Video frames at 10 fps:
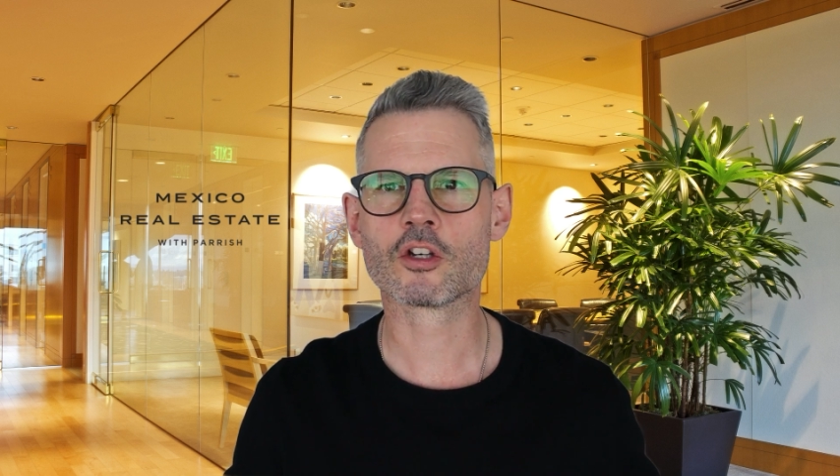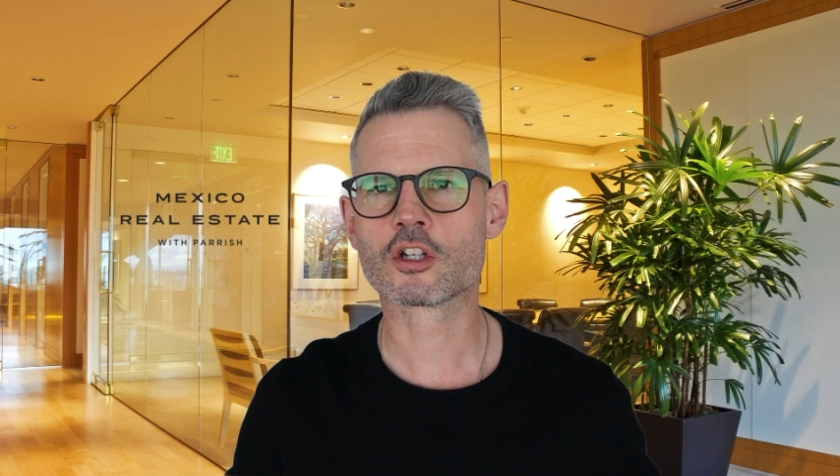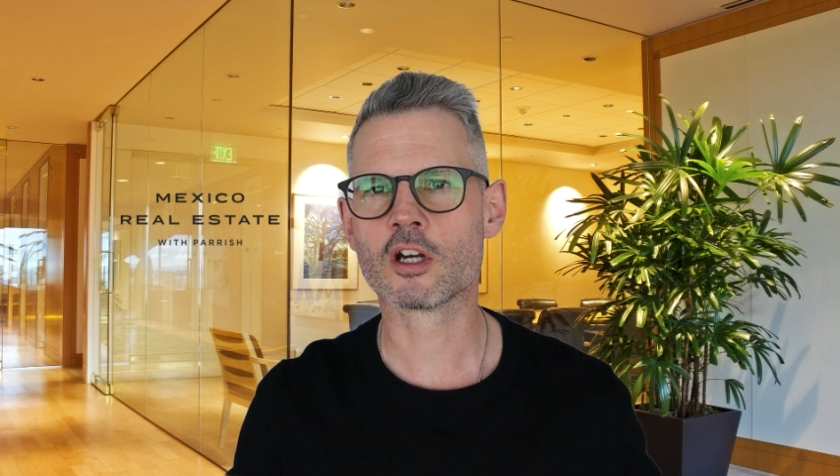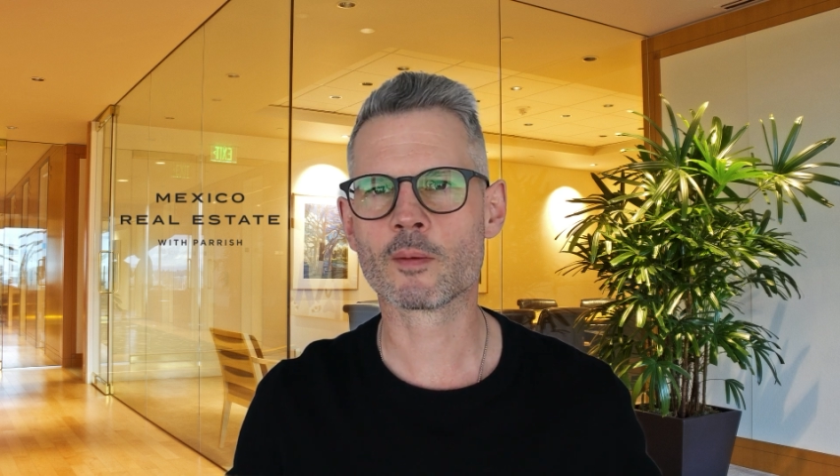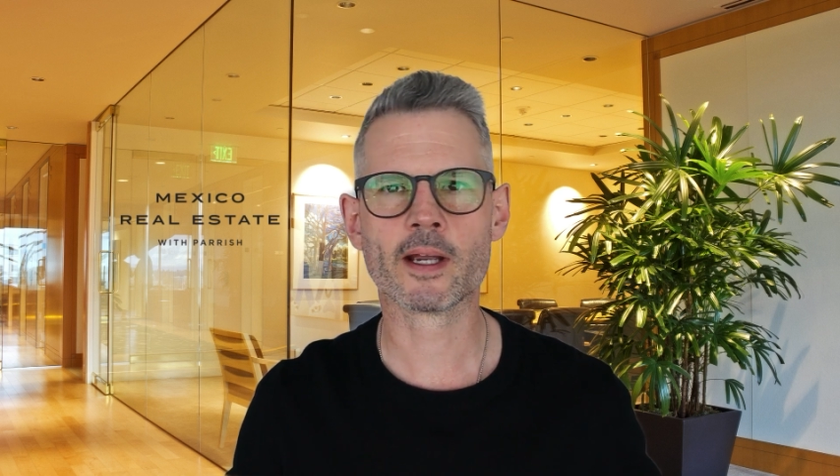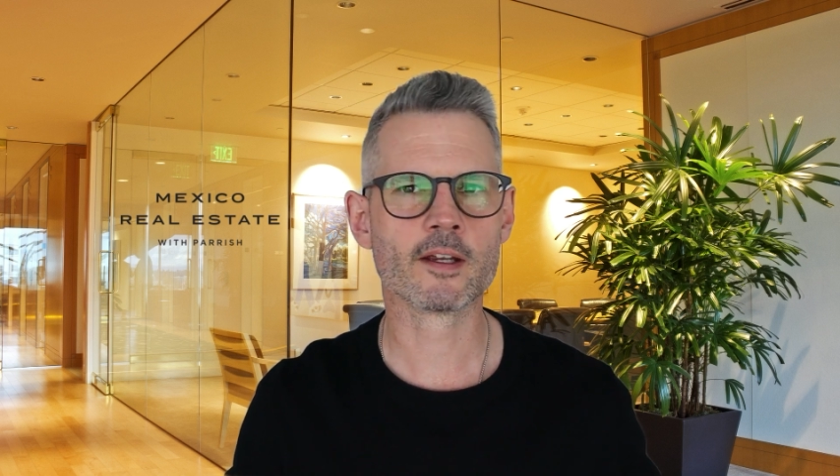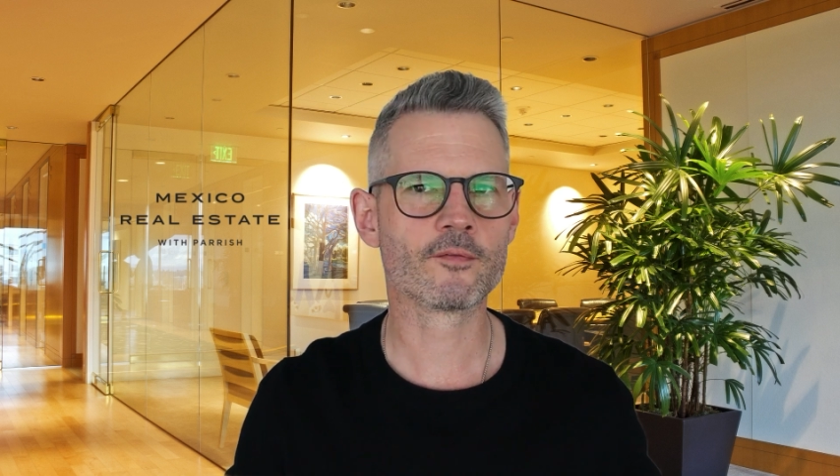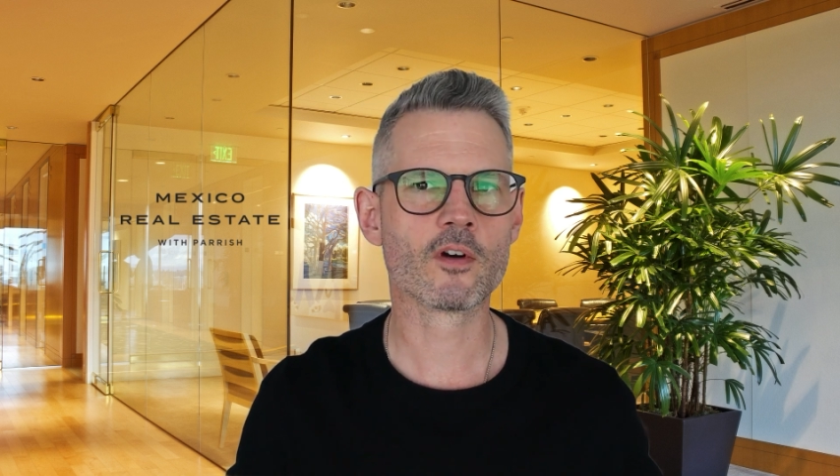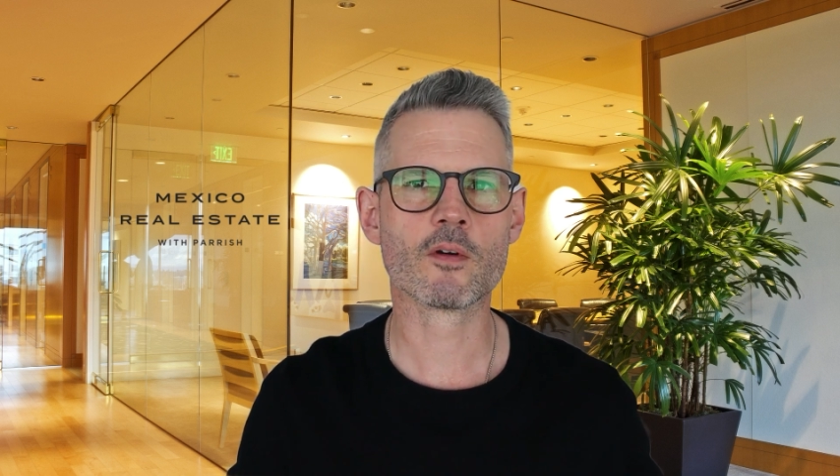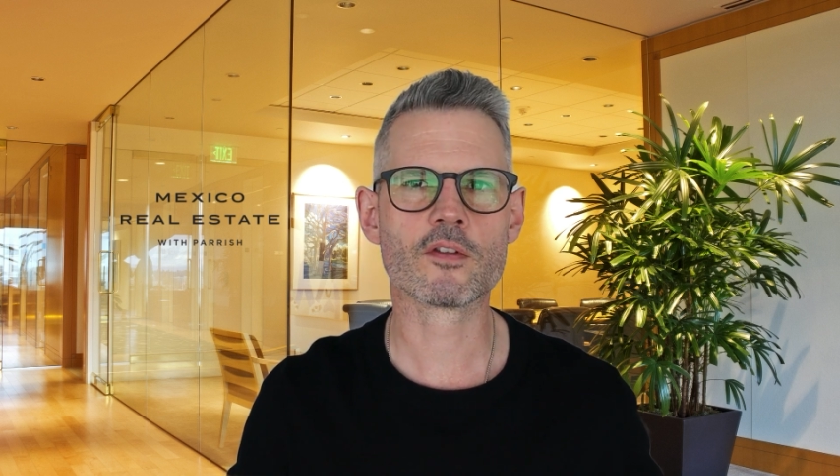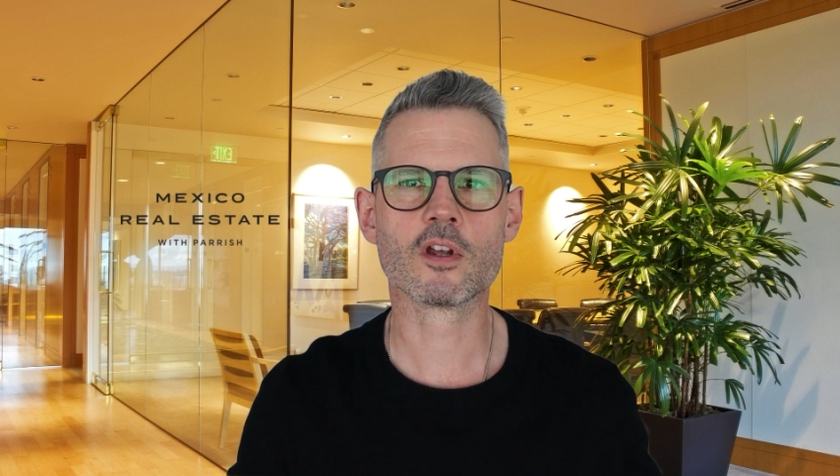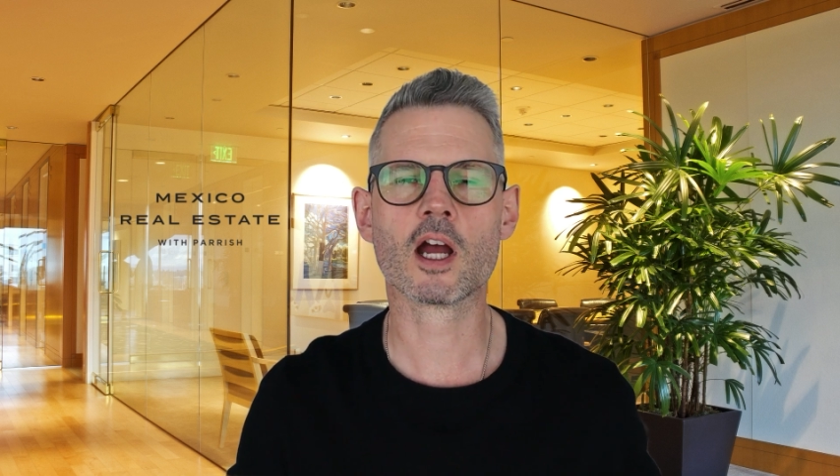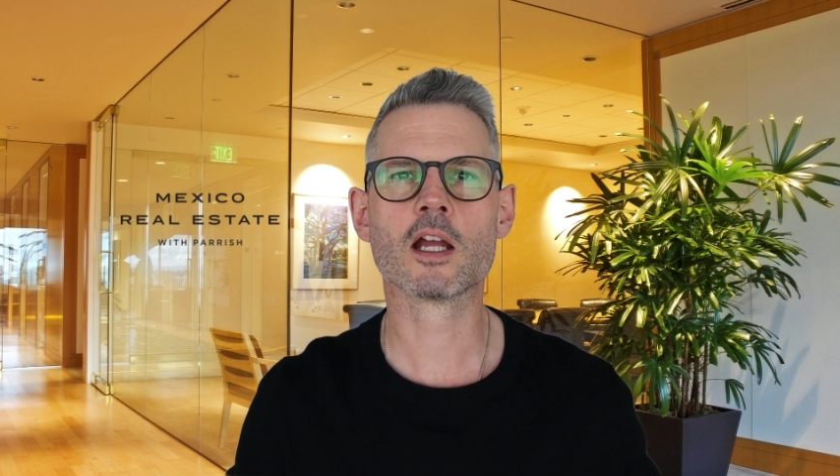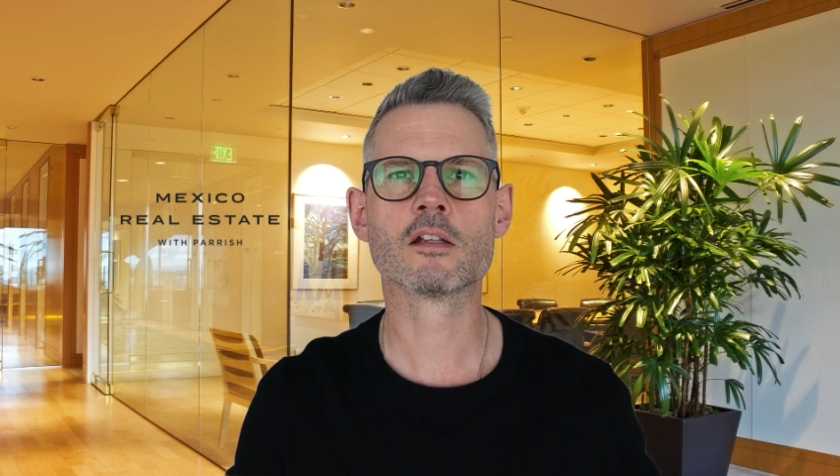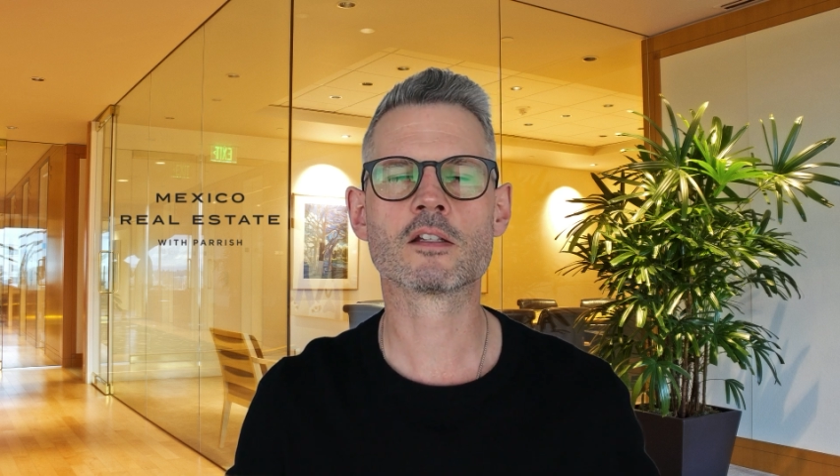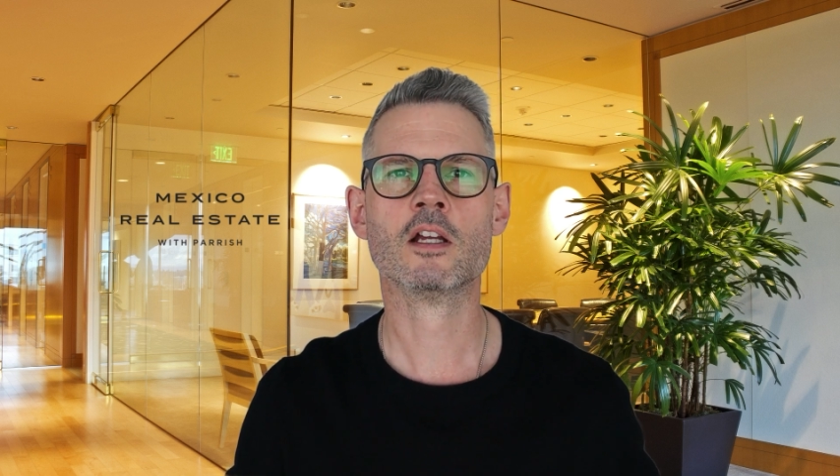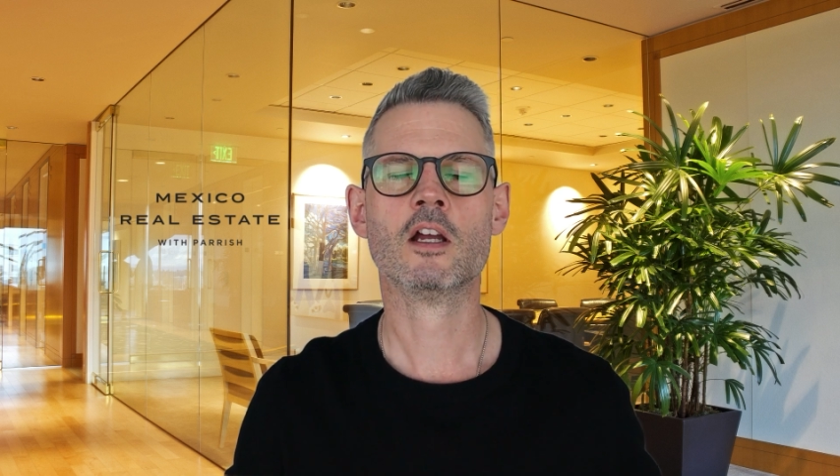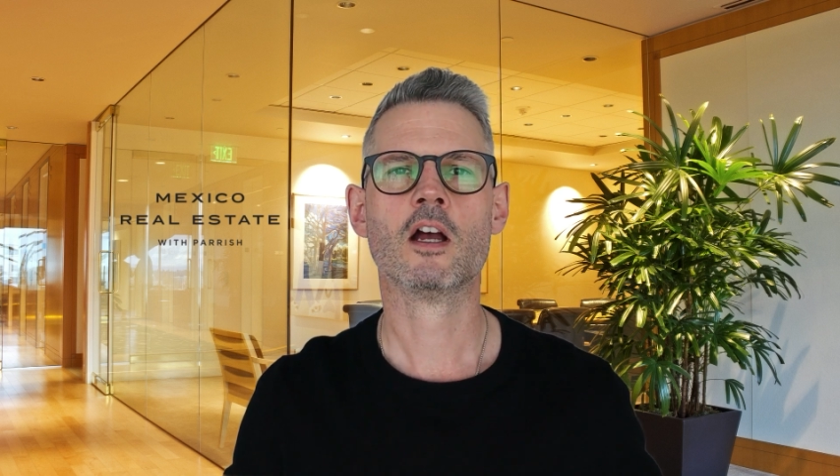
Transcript: sharing my info with you guys,